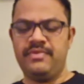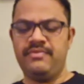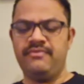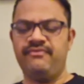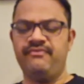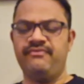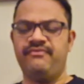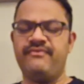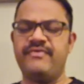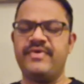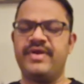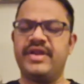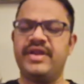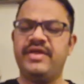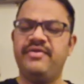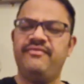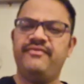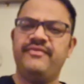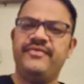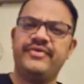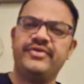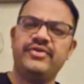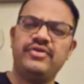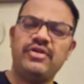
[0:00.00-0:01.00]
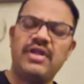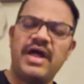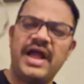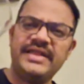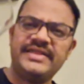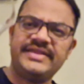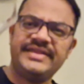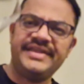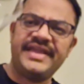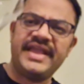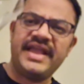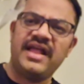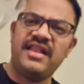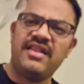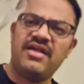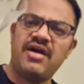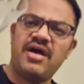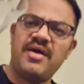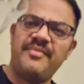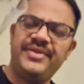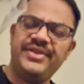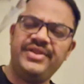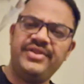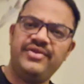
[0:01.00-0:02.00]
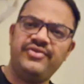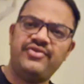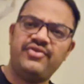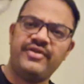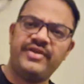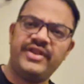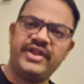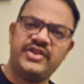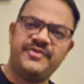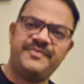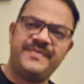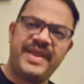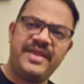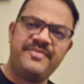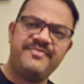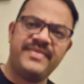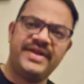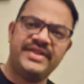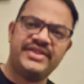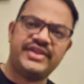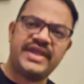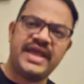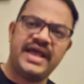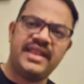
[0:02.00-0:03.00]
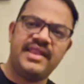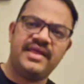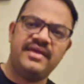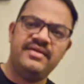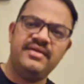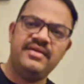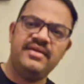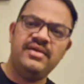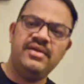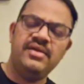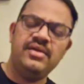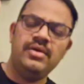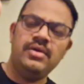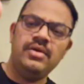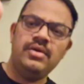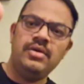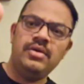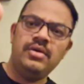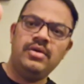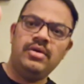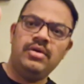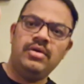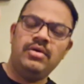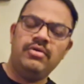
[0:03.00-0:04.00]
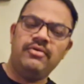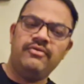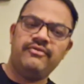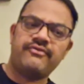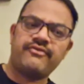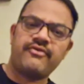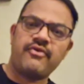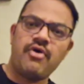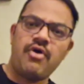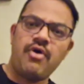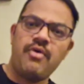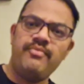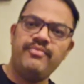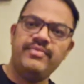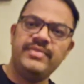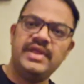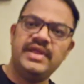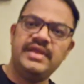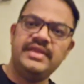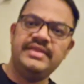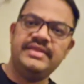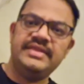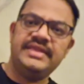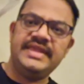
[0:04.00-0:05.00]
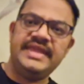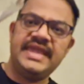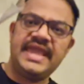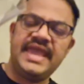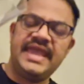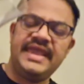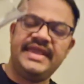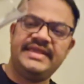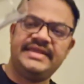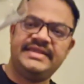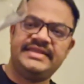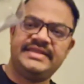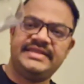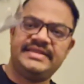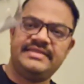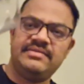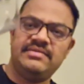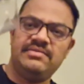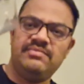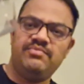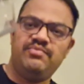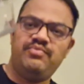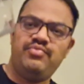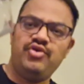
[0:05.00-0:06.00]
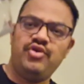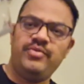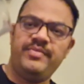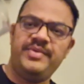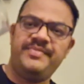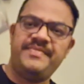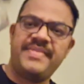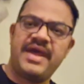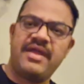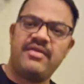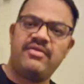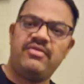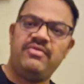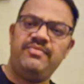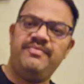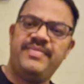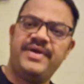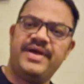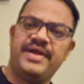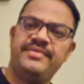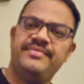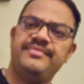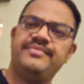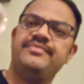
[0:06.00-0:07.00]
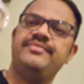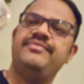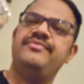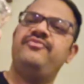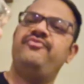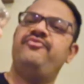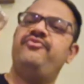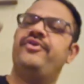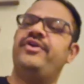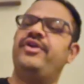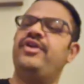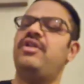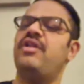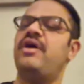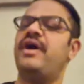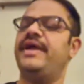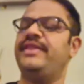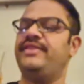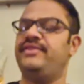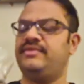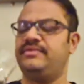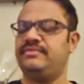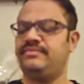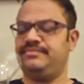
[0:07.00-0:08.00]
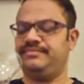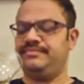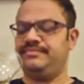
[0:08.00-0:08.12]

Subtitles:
Very, very light in color. I mean, you don't expect much color from the ex-Bourbon barrel, but very light.